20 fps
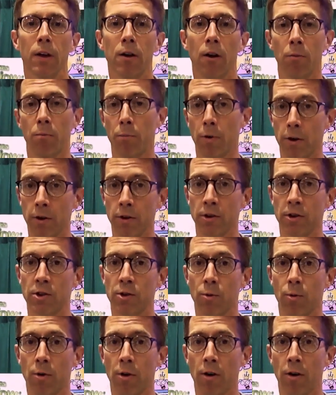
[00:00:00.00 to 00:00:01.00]
called Bird and
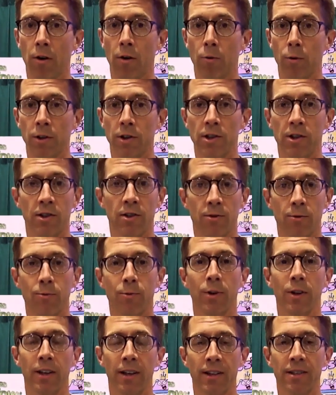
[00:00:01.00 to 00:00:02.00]
Squirrel, which is
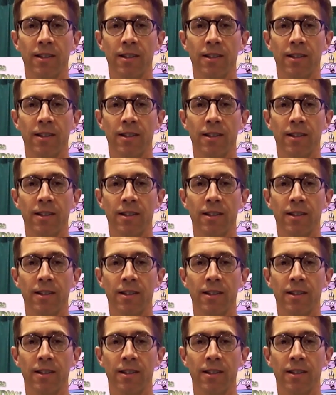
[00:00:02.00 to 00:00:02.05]
really